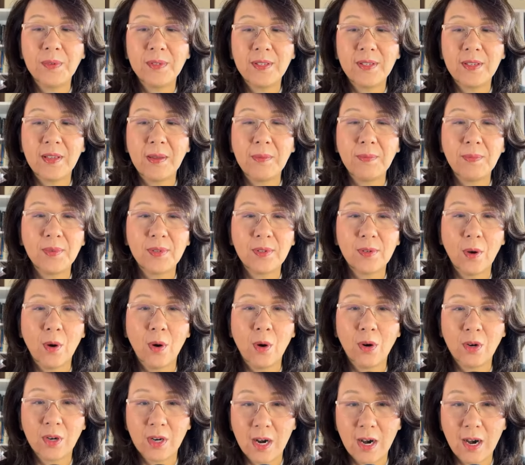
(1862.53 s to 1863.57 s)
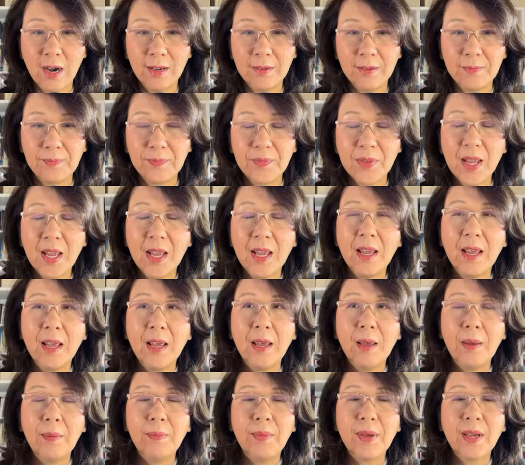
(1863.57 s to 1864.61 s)
seems all gone.
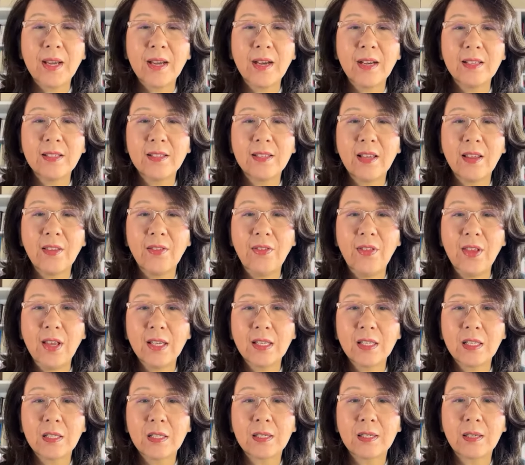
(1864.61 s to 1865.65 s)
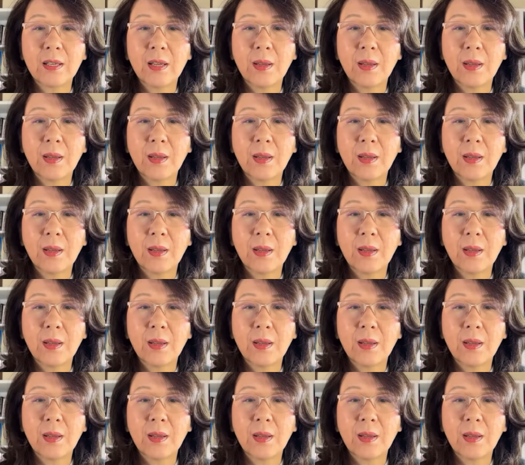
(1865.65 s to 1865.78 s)
Because this